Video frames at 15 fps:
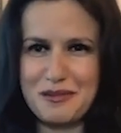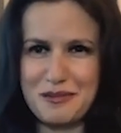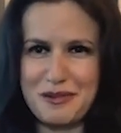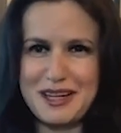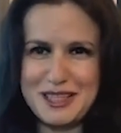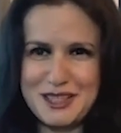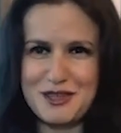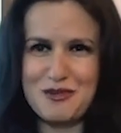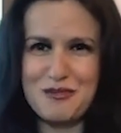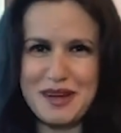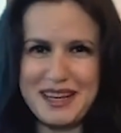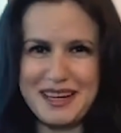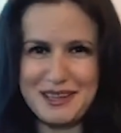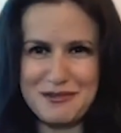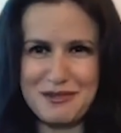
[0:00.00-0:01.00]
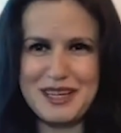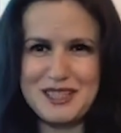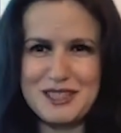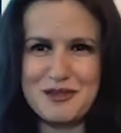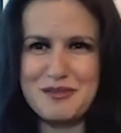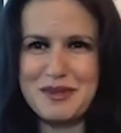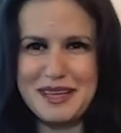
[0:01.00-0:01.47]
Why so many
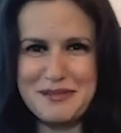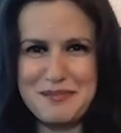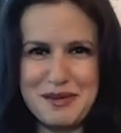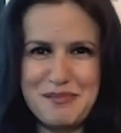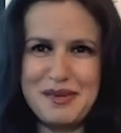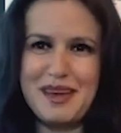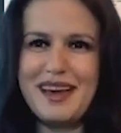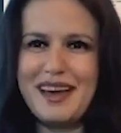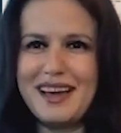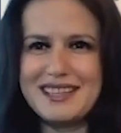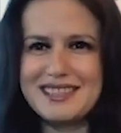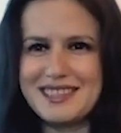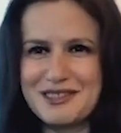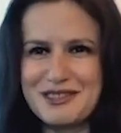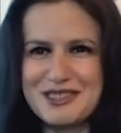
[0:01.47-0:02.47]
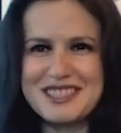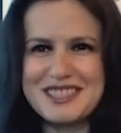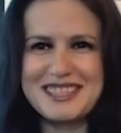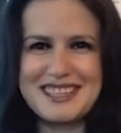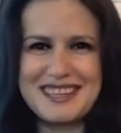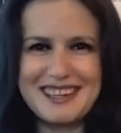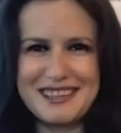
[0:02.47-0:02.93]
PPAs and
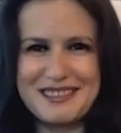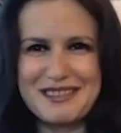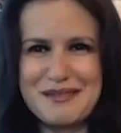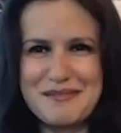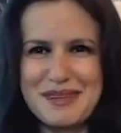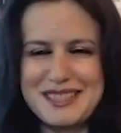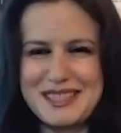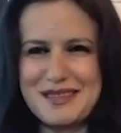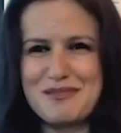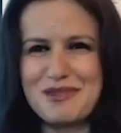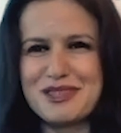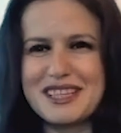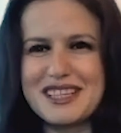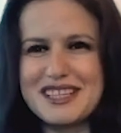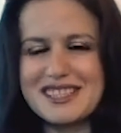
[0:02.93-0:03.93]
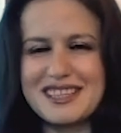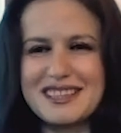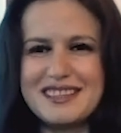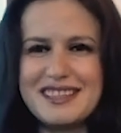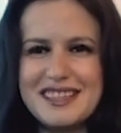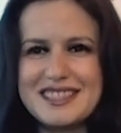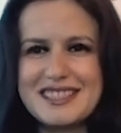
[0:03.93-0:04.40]
concession agreements and potential
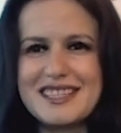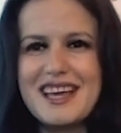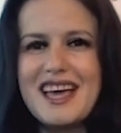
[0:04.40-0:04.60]
deals?